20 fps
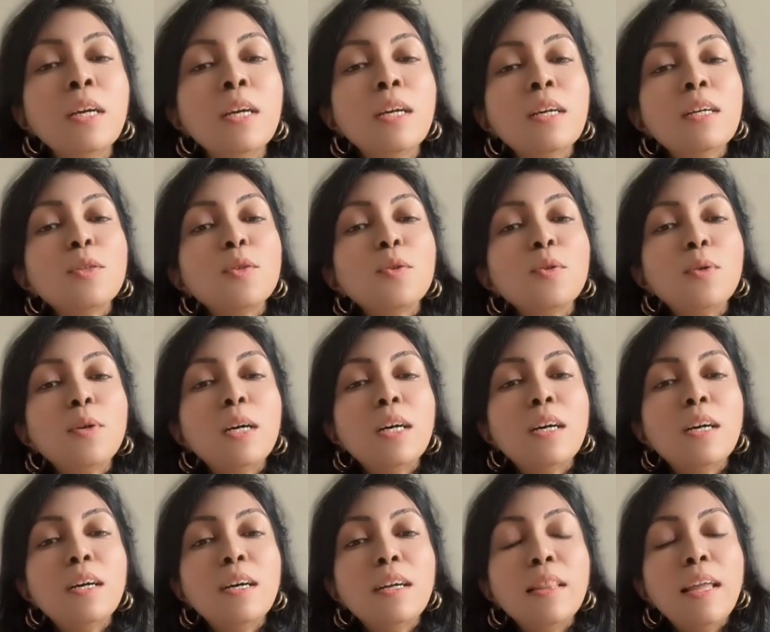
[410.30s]
So
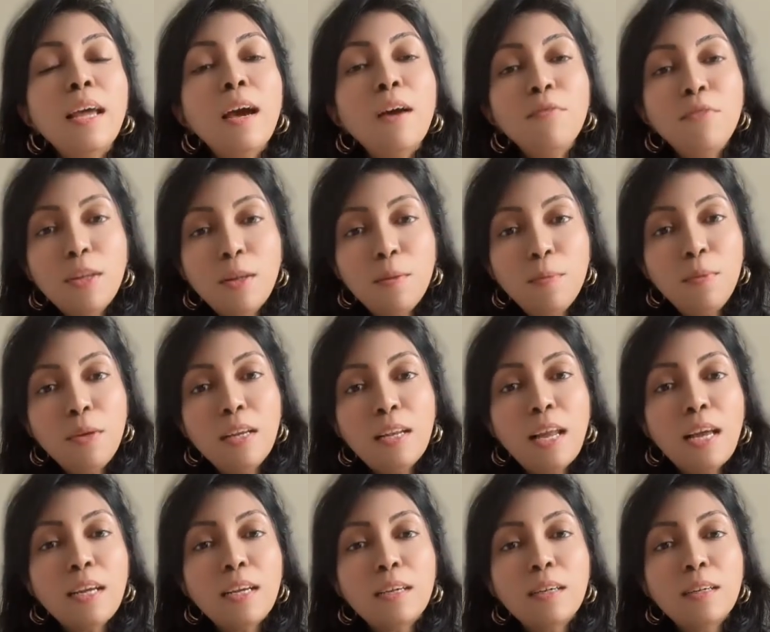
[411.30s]
there will be
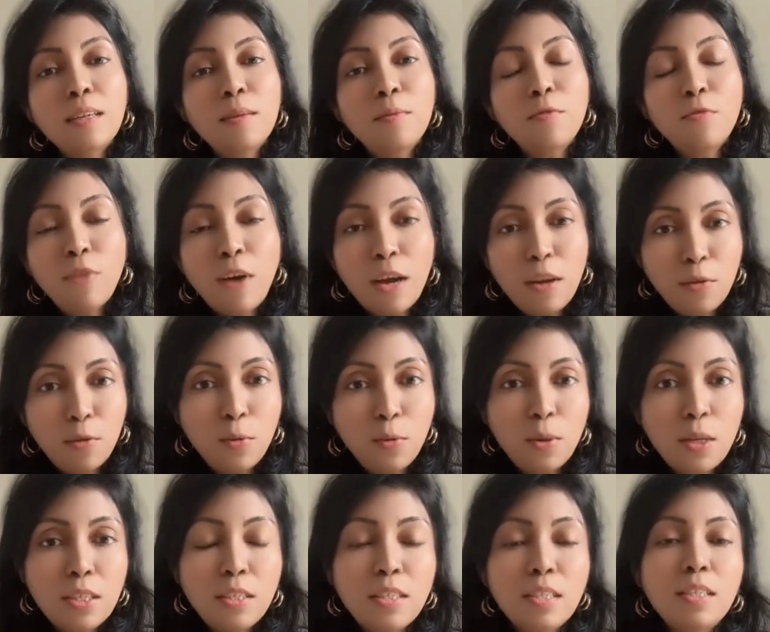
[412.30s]
like 5
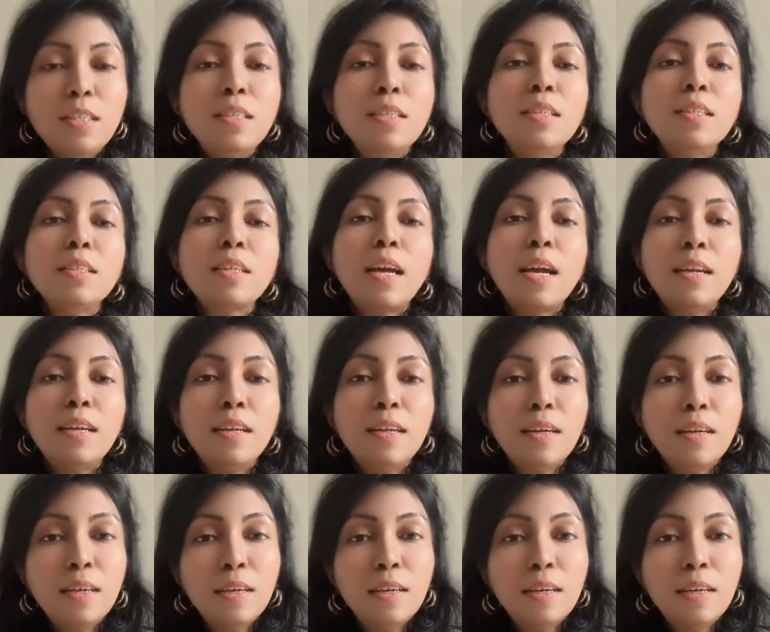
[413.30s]
questions, and